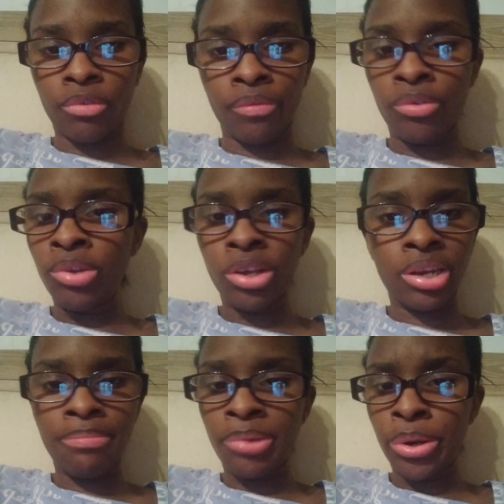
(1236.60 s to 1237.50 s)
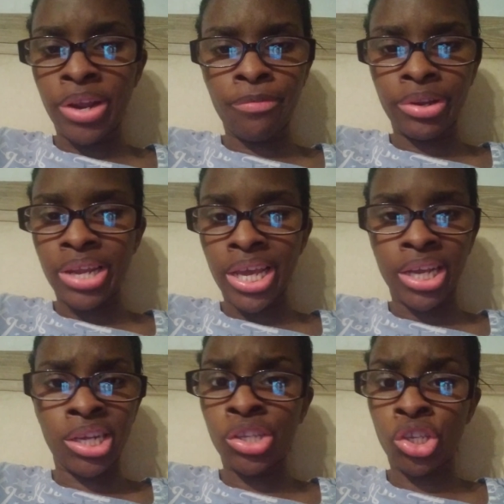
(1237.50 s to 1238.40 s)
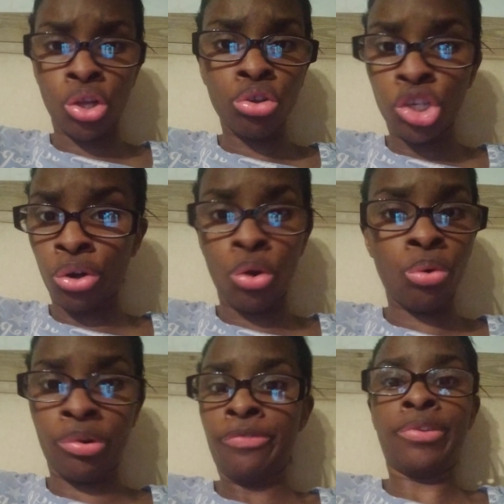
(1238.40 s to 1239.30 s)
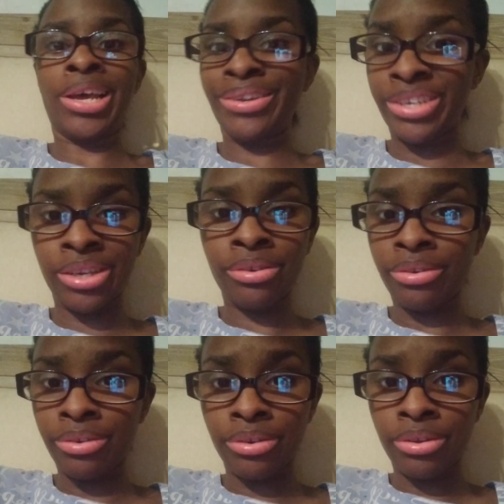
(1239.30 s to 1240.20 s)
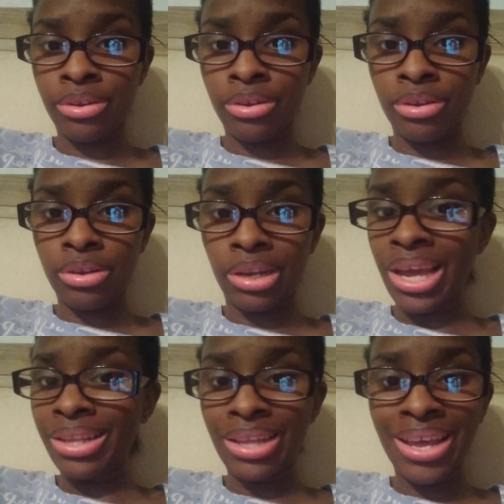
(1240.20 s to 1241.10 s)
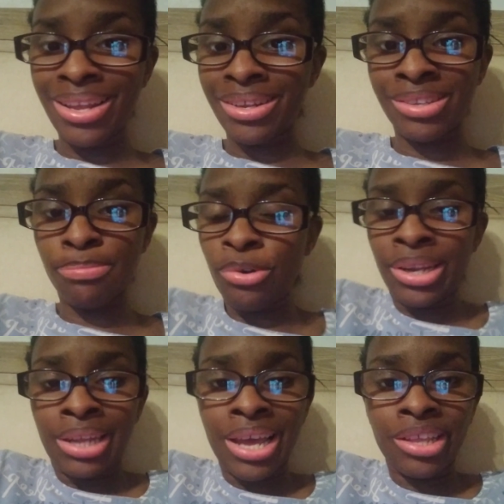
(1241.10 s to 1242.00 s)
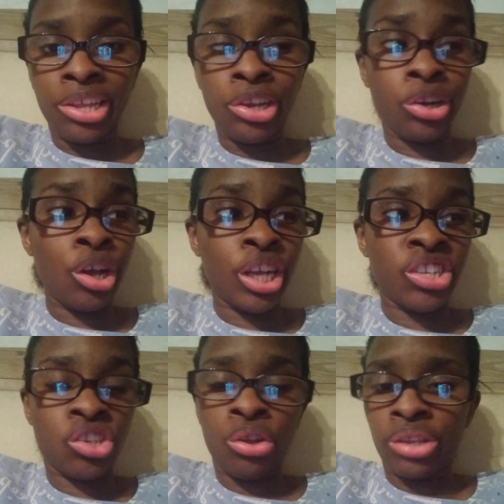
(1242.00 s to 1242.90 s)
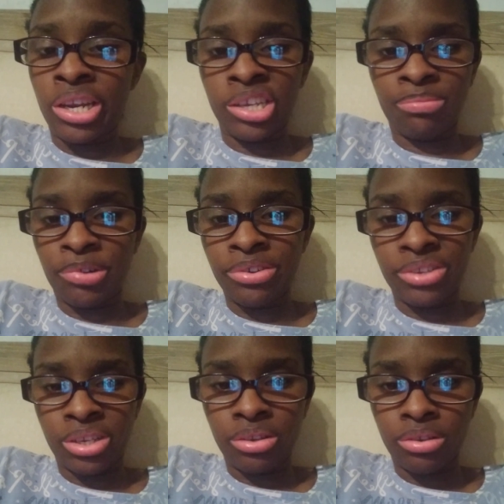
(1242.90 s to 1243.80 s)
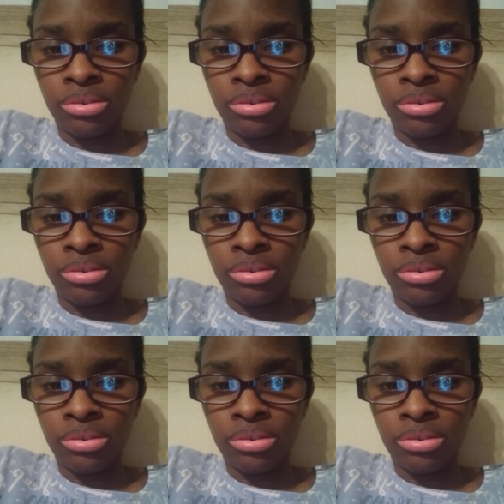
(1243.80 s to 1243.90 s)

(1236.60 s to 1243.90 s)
If you look in the mirror every day and insult your own reflection like that, it's more than likely you're going to insult the next person